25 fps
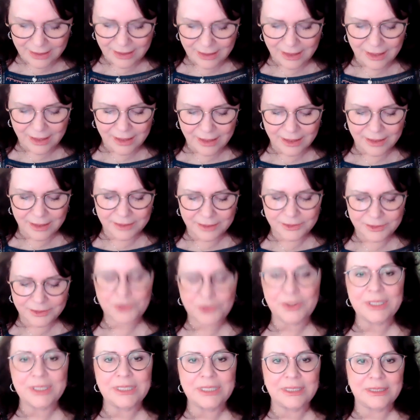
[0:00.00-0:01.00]
uh,
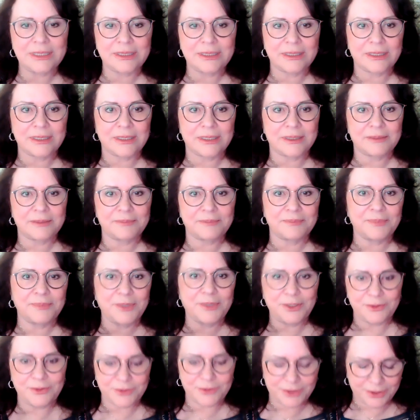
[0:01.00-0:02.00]
Joyce's uh,
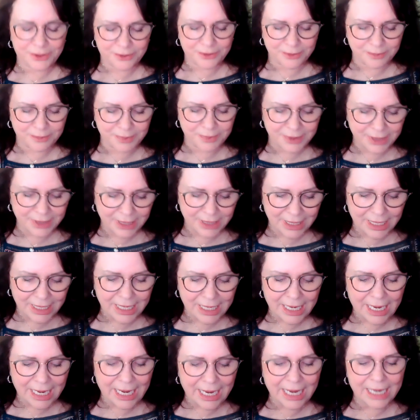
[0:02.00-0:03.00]
YouTube
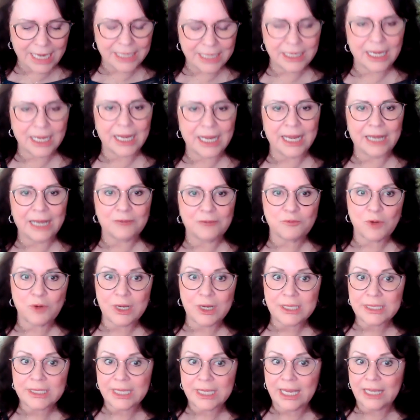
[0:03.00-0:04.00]
and I had
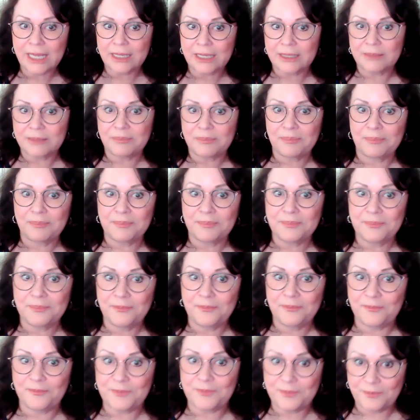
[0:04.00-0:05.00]
run to get
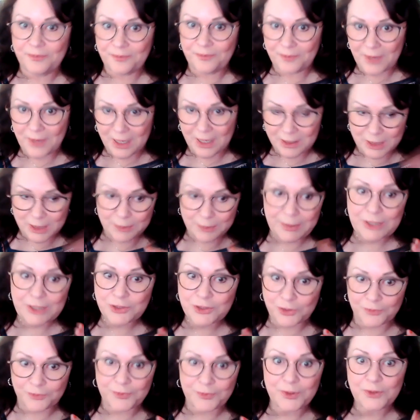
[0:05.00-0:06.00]
a
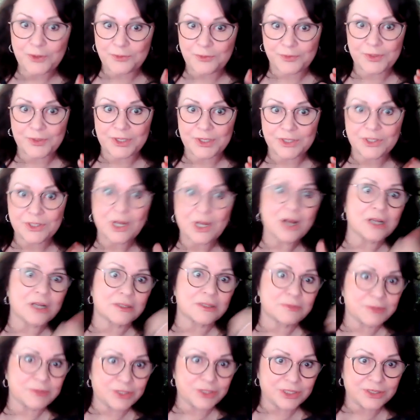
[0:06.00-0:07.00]
special food for the
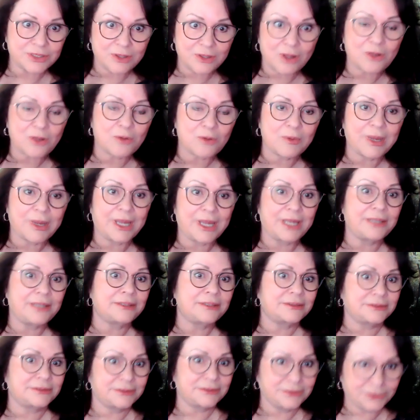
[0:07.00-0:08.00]
dogs, which is all the
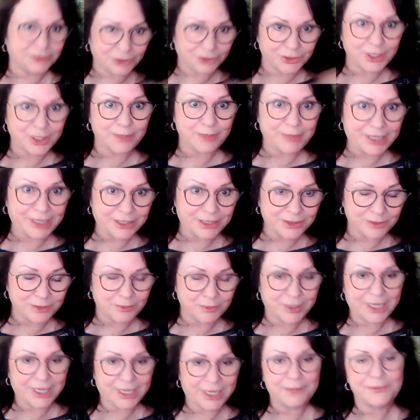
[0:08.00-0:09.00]
way 30 minutes
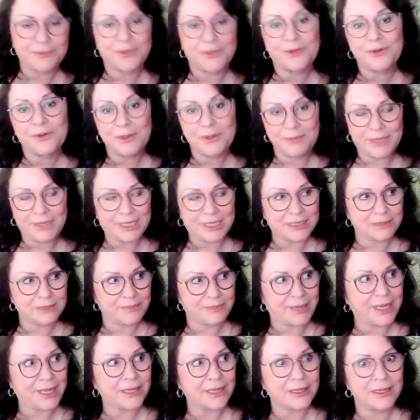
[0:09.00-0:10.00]
away, 30 minutes
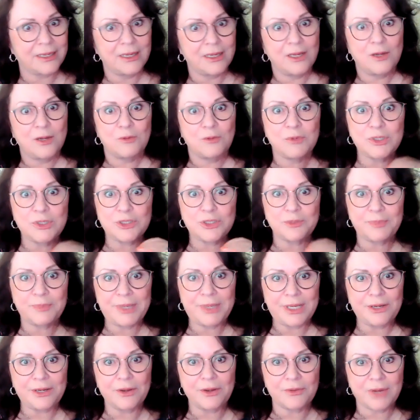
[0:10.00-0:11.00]
back, which had
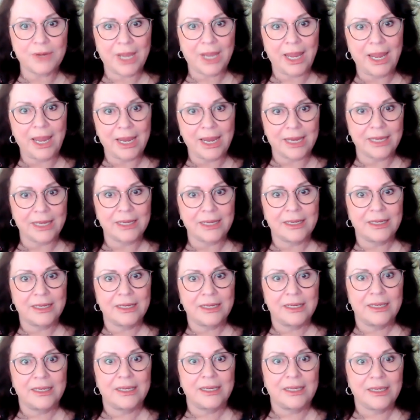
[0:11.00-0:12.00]
been okay
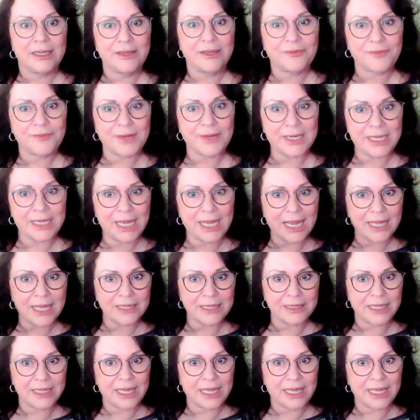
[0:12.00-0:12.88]
if I'd had